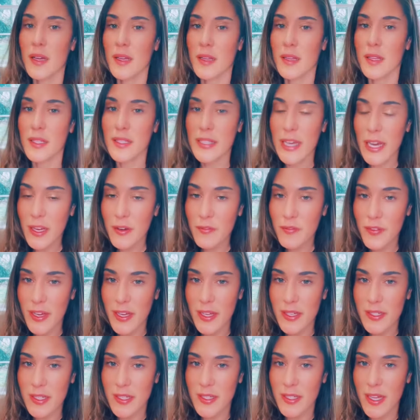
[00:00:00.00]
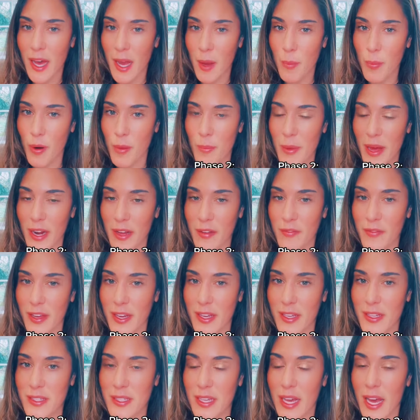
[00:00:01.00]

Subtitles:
The second phase is the hyperemetic phase,